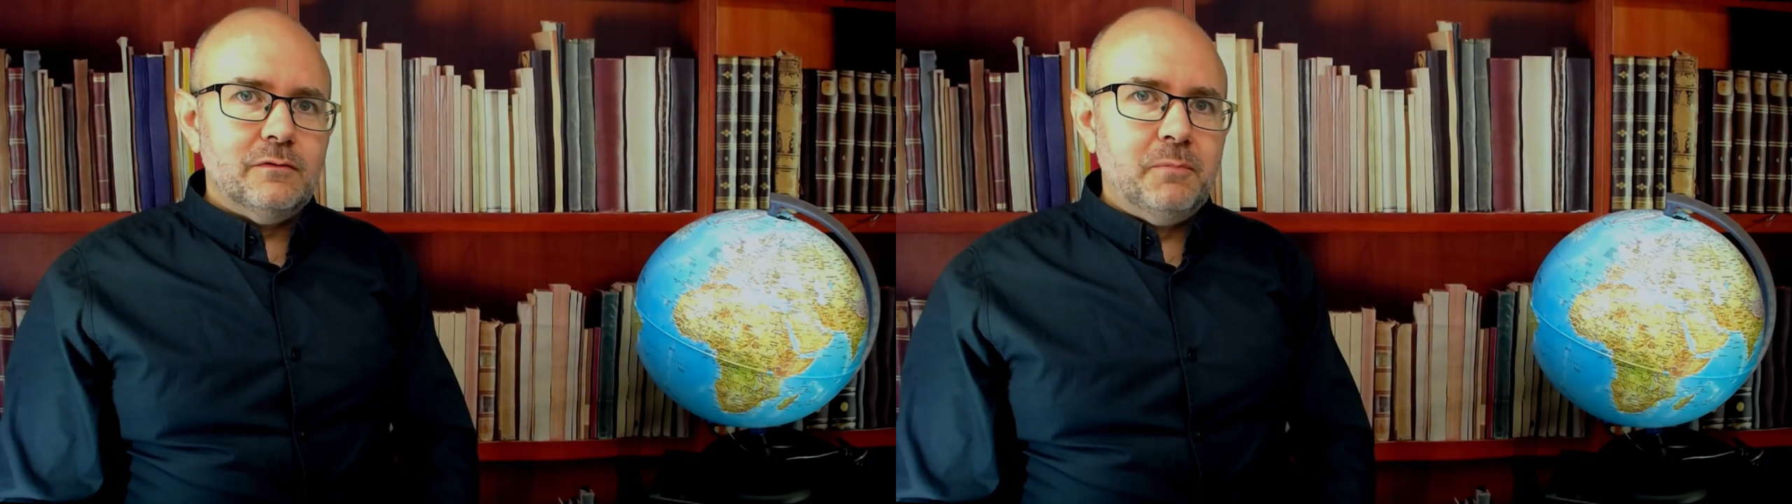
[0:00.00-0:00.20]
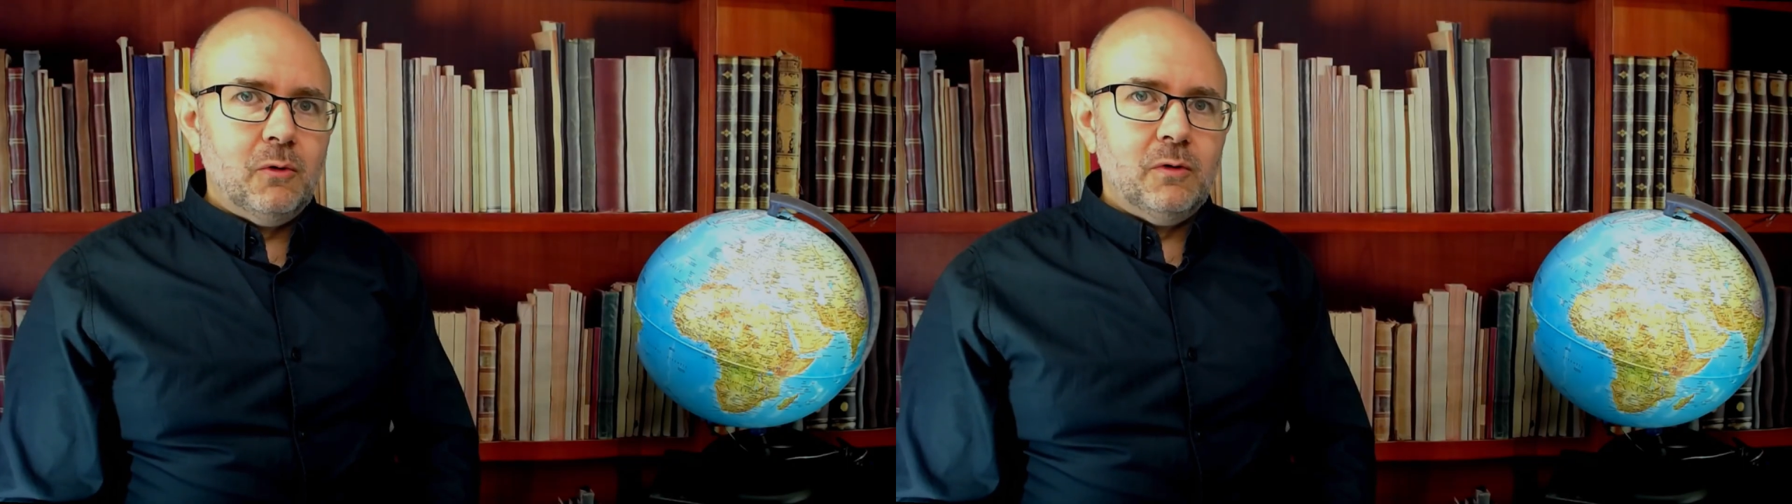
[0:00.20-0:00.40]

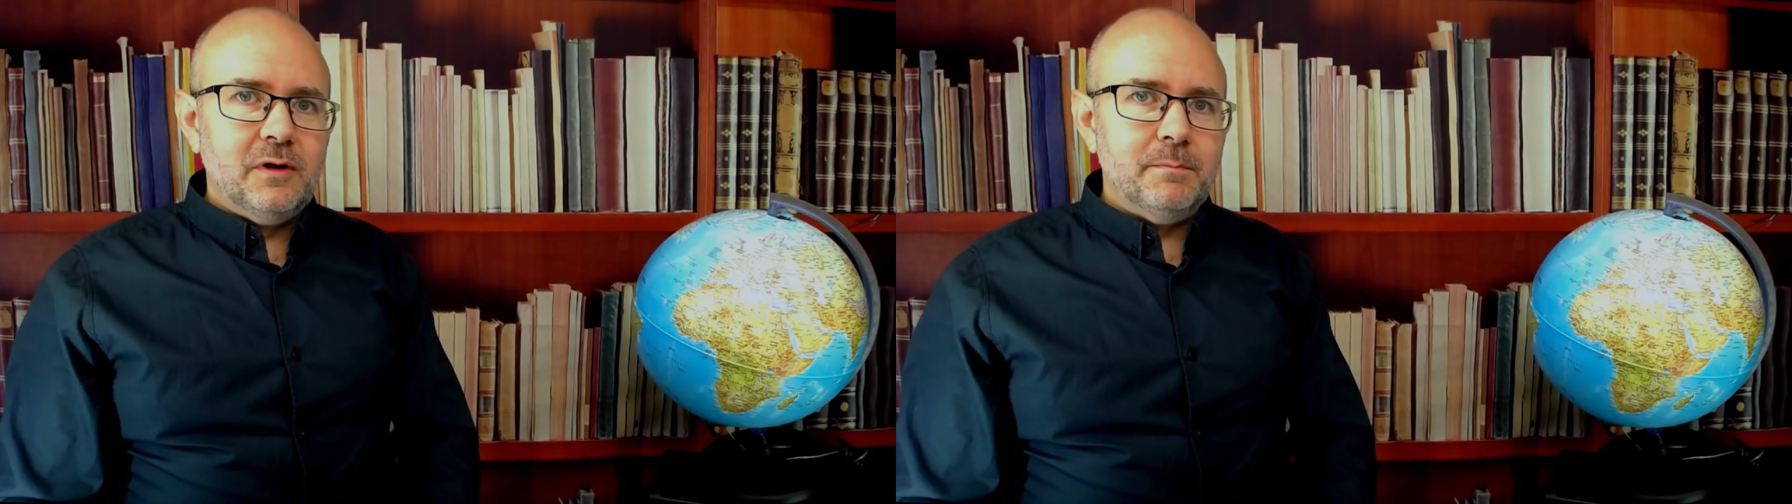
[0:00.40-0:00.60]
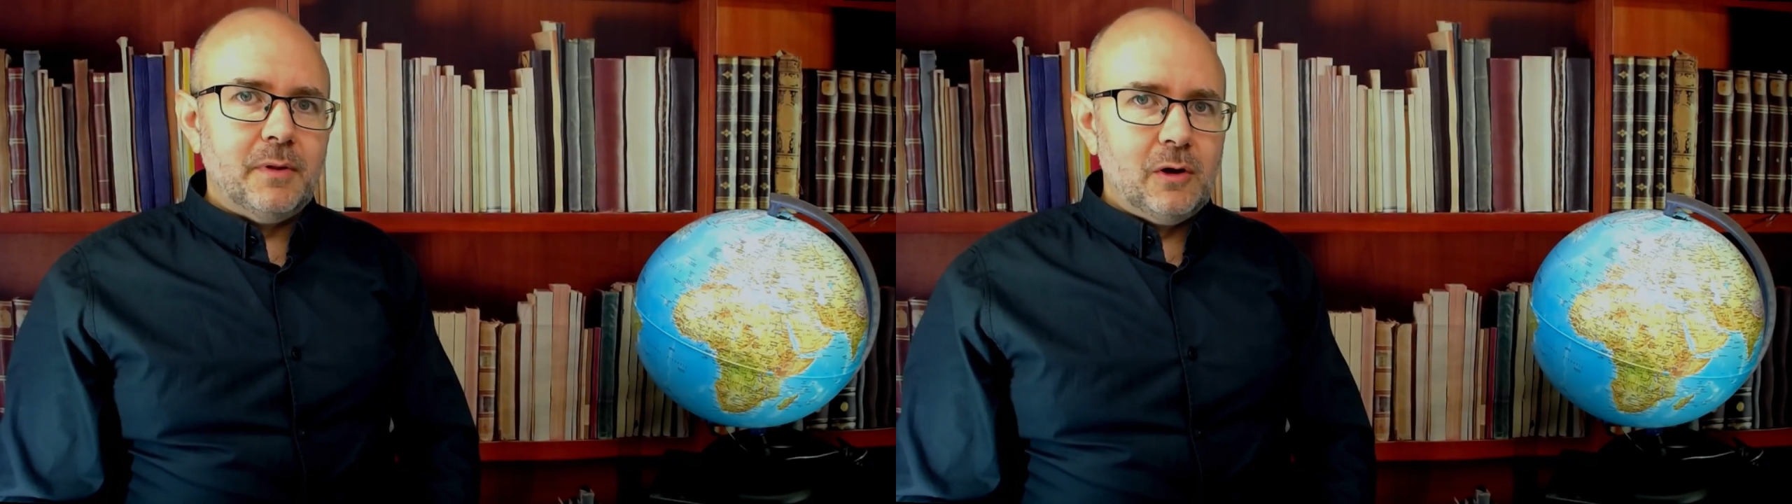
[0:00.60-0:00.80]
born
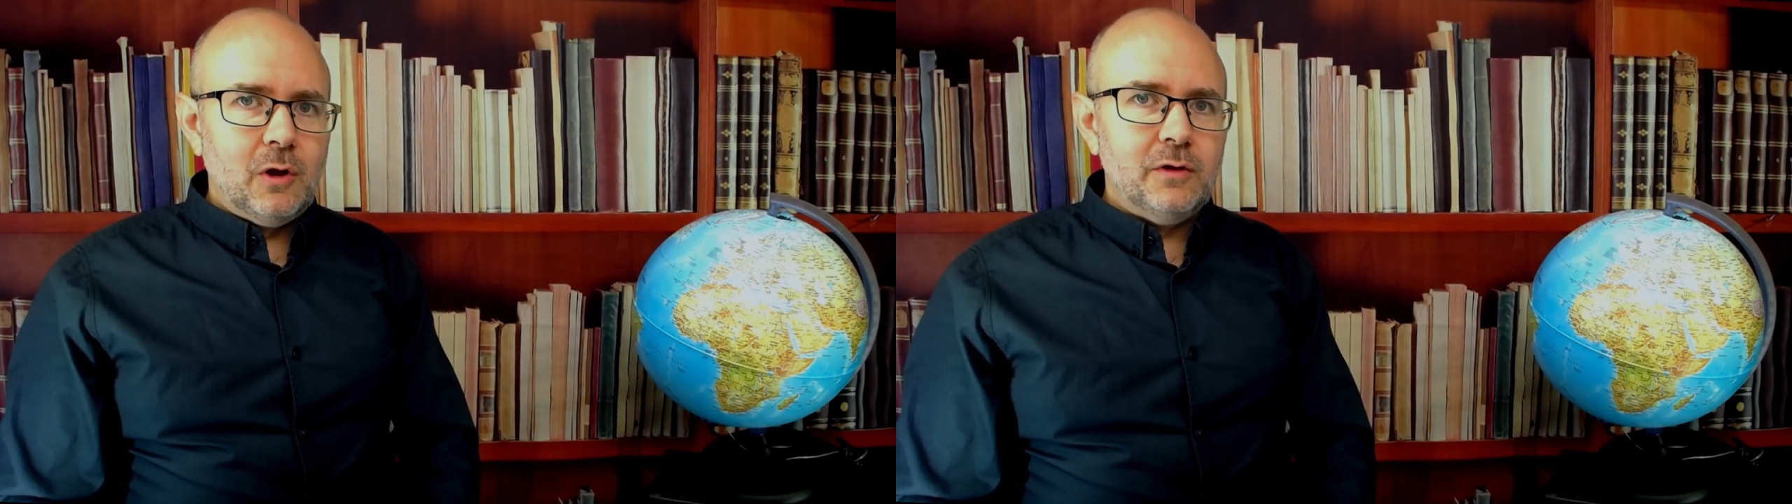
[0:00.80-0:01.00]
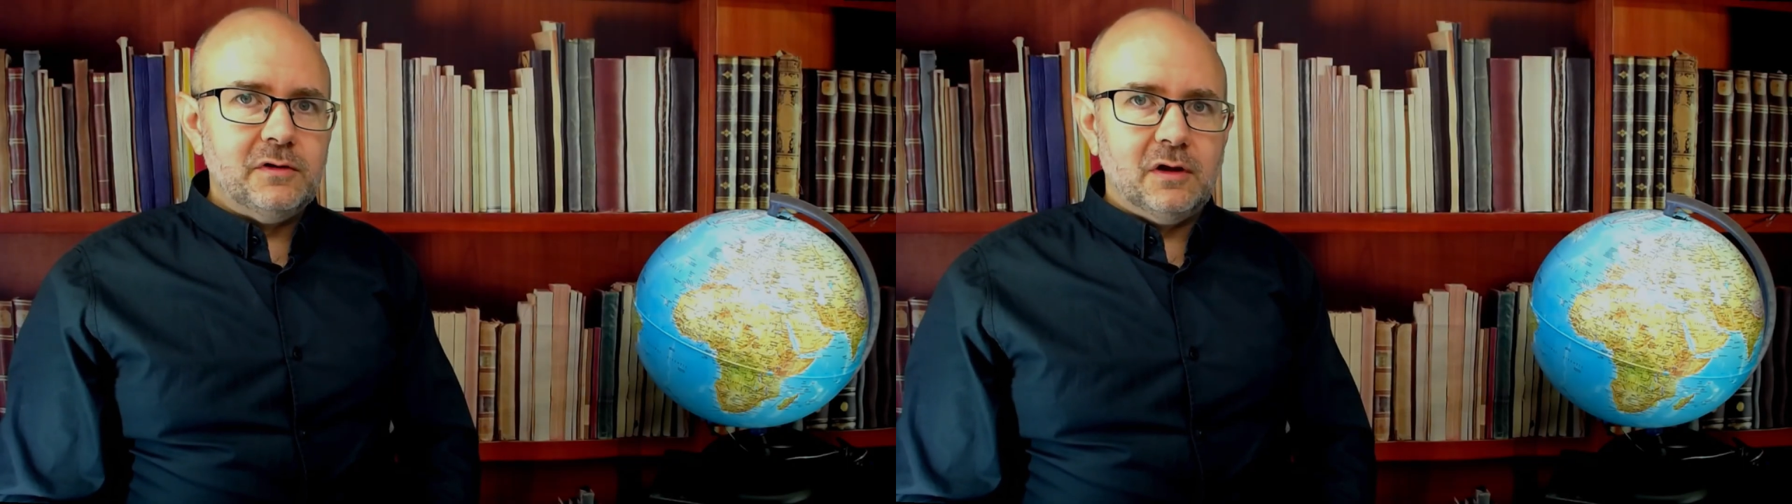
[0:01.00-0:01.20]
in
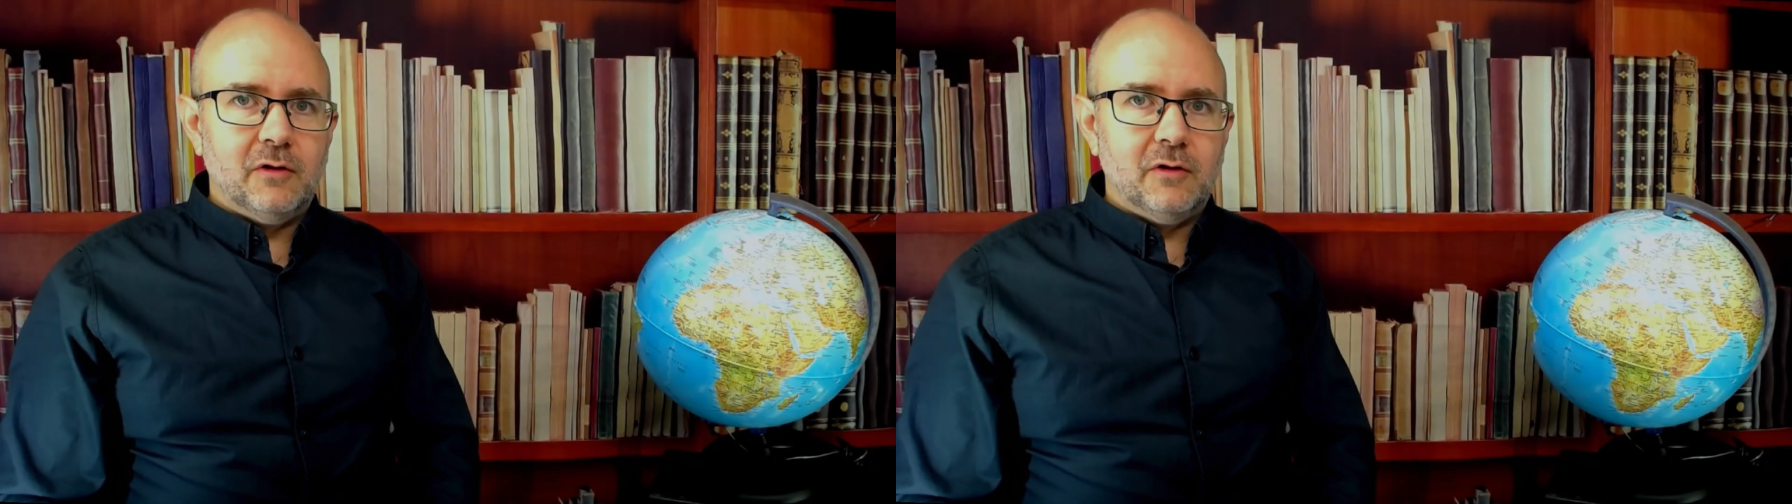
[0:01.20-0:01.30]
Bologna